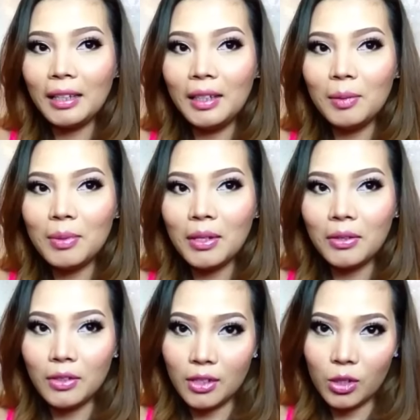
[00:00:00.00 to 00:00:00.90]
a lipstick
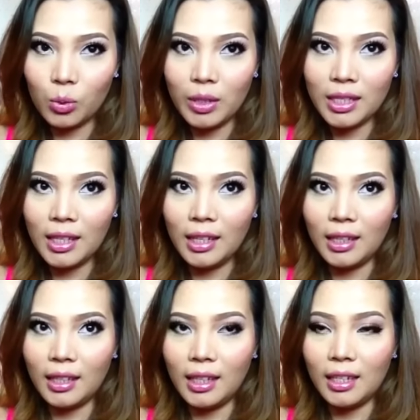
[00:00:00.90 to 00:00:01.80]
you just twist it
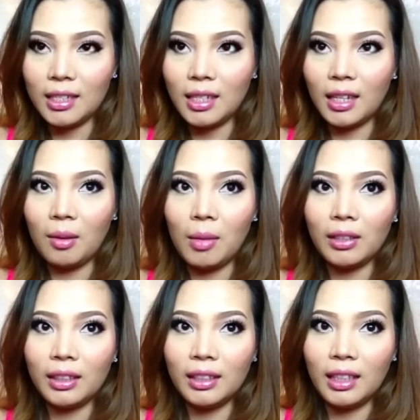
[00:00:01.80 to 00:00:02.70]
and then it's gonna come
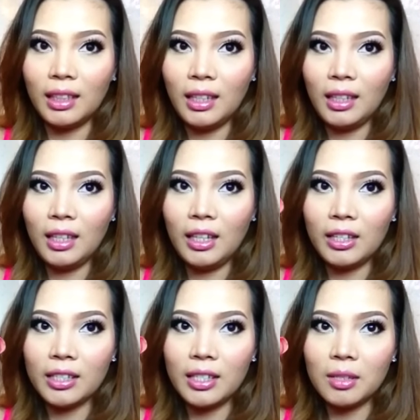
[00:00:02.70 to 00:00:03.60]
out and then
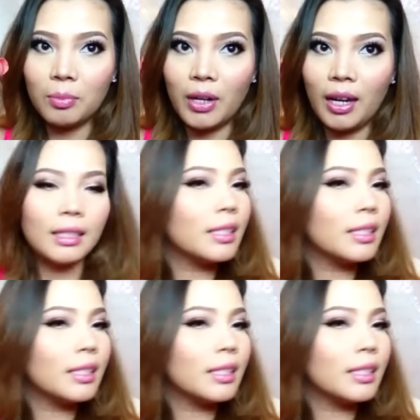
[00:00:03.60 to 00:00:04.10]
here's the spray